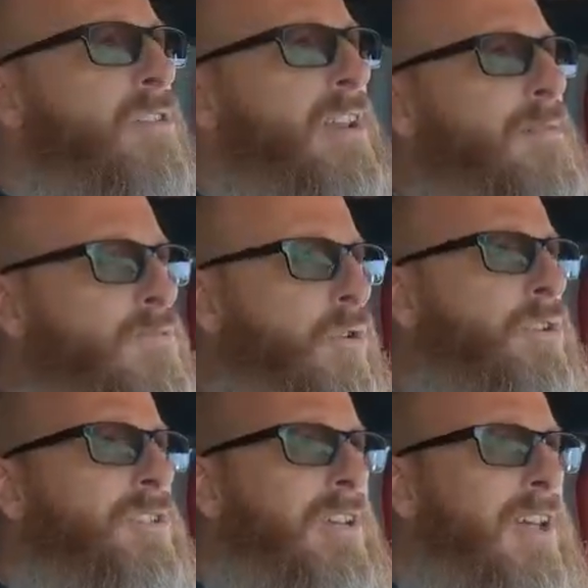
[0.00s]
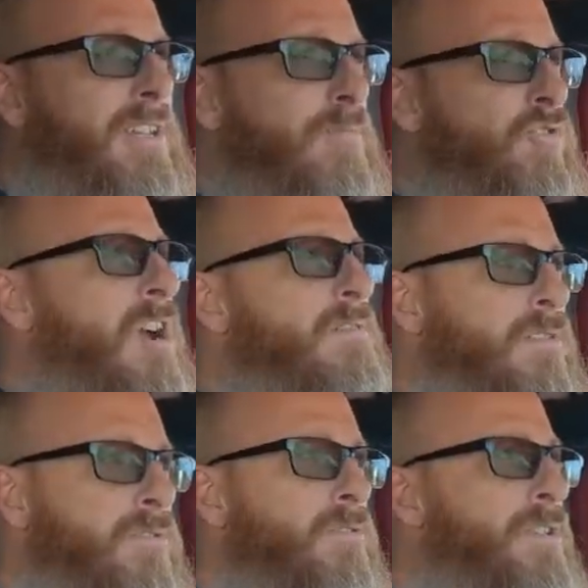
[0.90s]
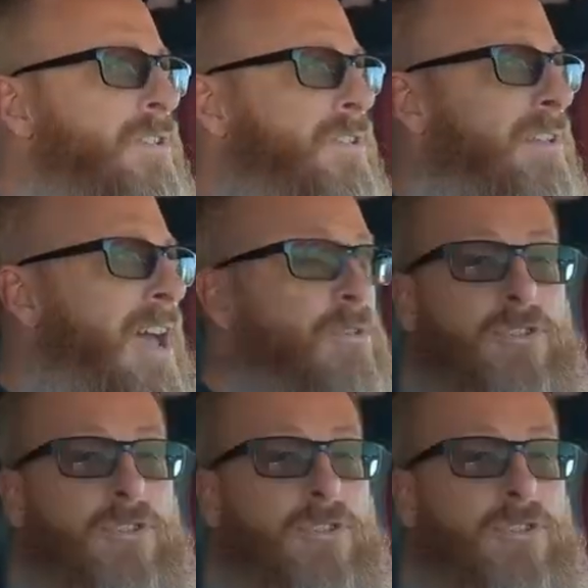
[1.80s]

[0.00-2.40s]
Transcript: that I'm noticing as I'm driving through these town